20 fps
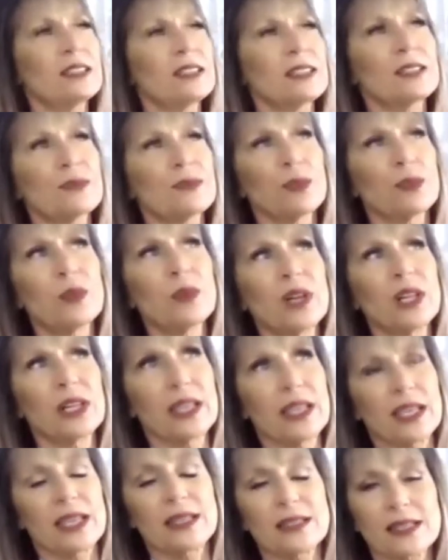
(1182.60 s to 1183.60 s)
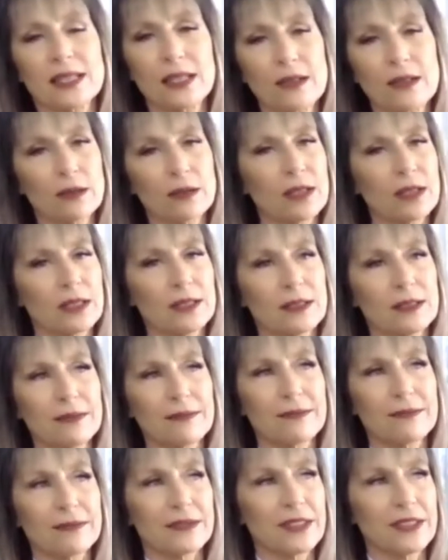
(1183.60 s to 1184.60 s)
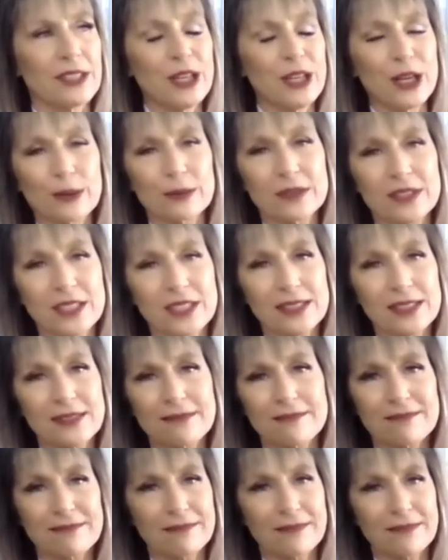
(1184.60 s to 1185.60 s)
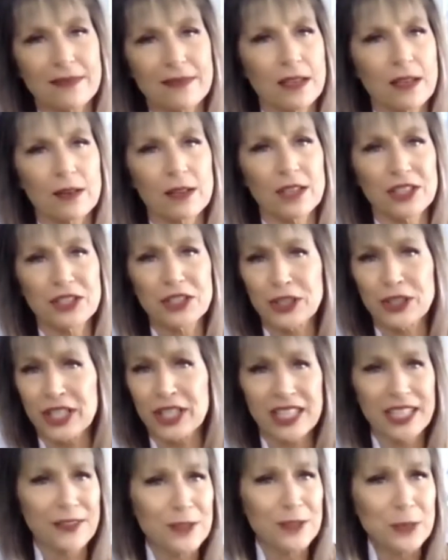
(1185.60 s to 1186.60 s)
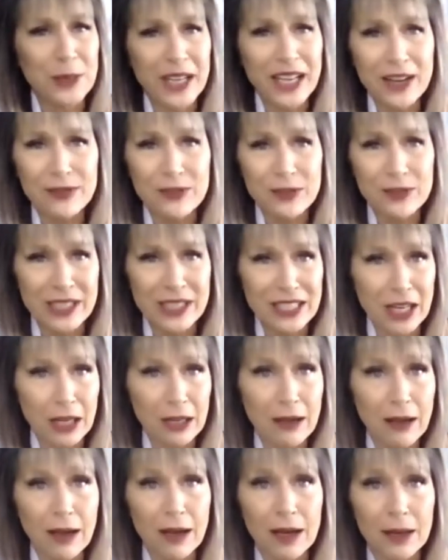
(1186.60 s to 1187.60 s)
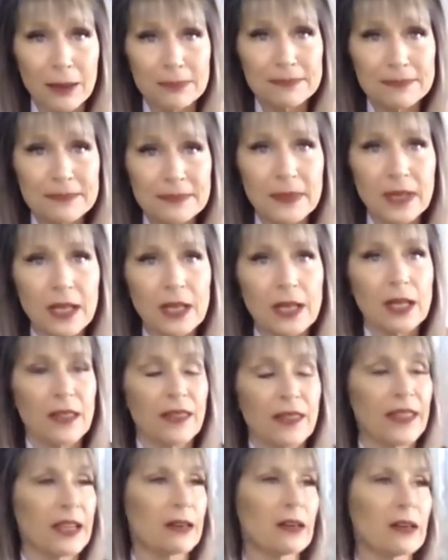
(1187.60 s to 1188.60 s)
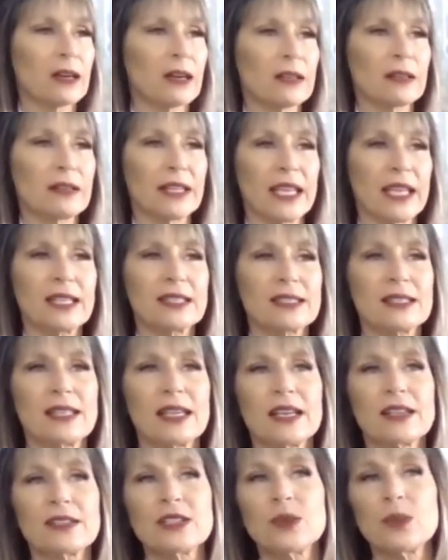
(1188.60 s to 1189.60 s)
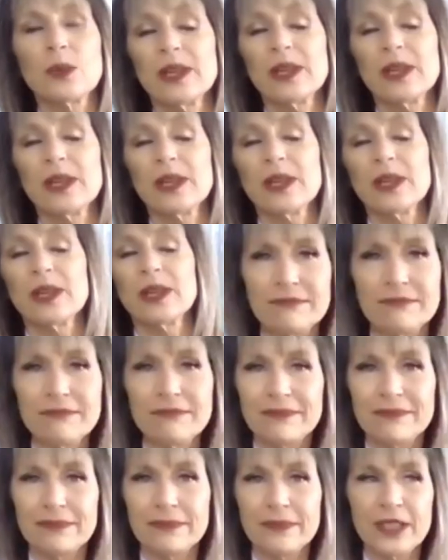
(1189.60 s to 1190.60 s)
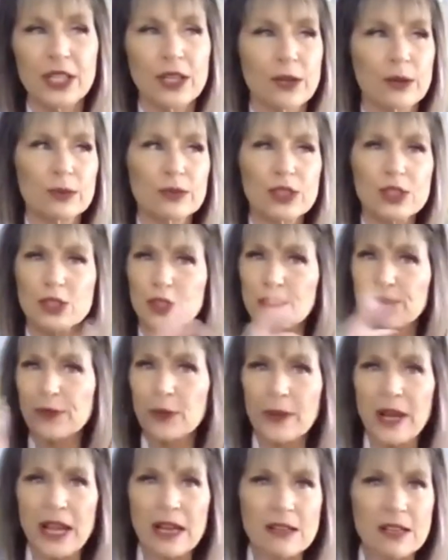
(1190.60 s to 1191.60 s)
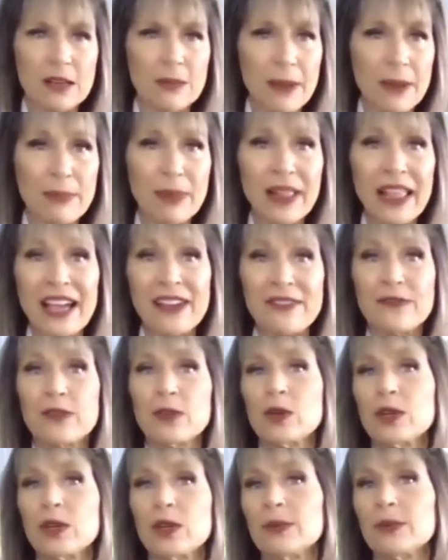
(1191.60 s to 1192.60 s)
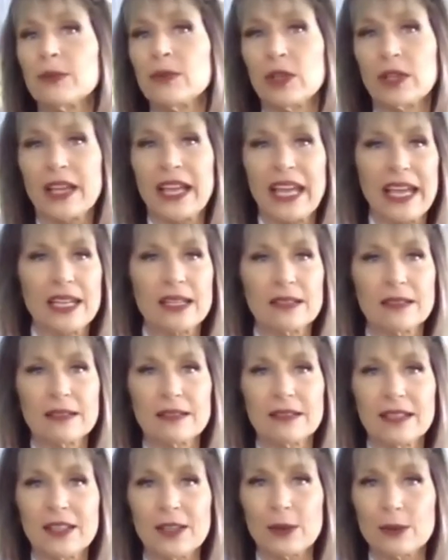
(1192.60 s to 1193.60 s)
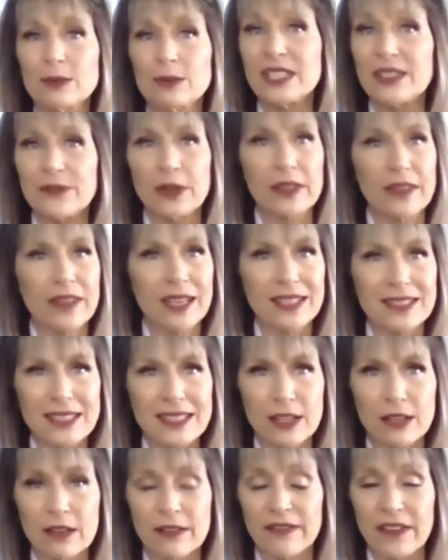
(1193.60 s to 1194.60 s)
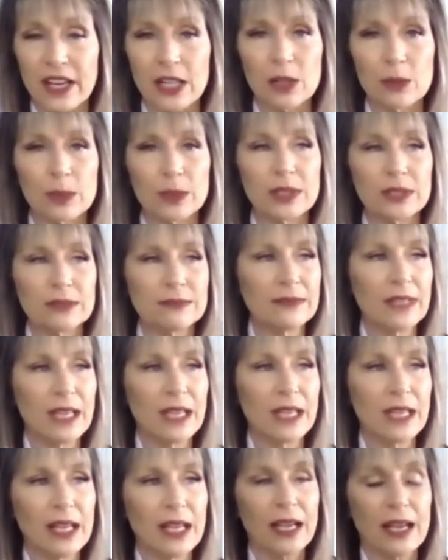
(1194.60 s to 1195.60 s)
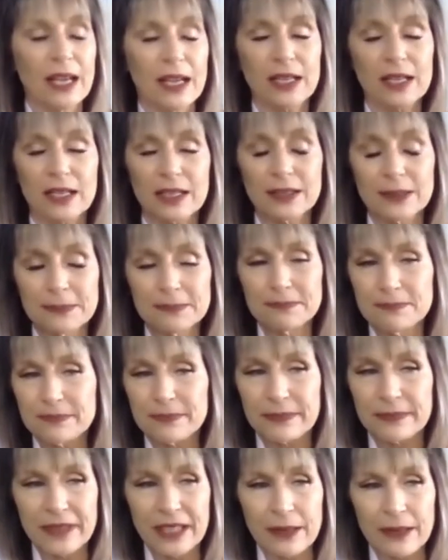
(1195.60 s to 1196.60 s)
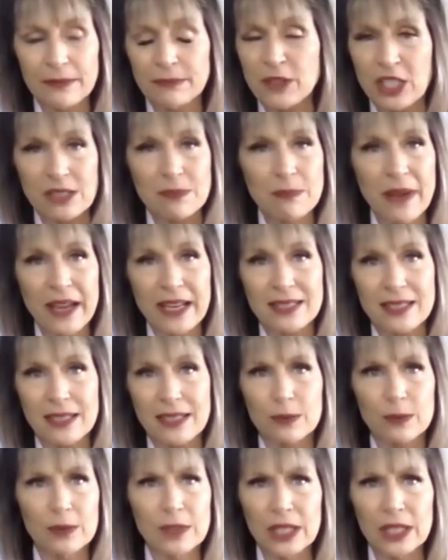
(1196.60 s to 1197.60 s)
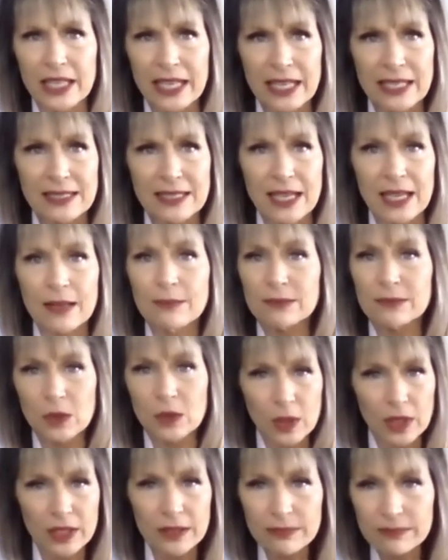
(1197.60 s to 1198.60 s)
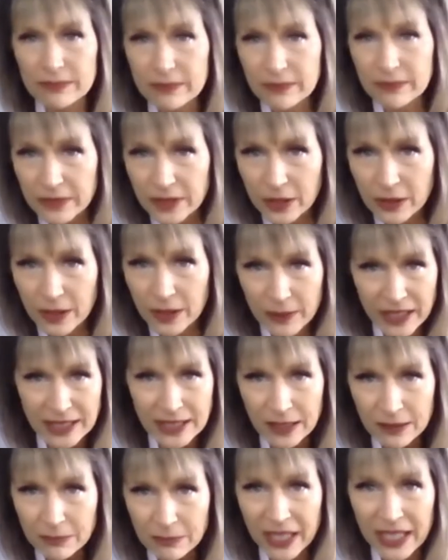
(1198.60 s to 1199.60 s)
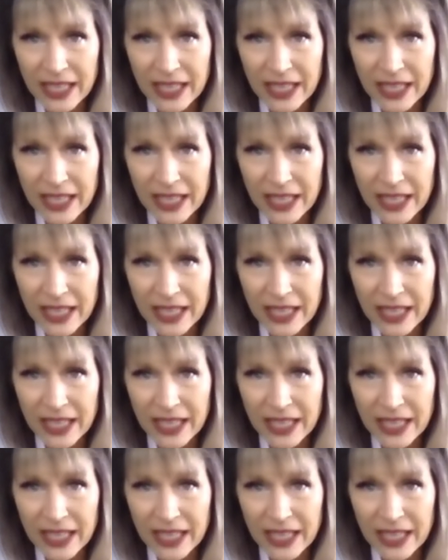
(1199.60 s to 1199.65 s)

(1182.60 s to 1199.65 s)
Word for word: It's really easy. You can, you know, just go to turning leaves recovery dot com. Mm-hmm. There are links there to where you can, you know, surf around on my platform, look at, you know, different things that are available. Um, it just makes it really easy. Or you can write down my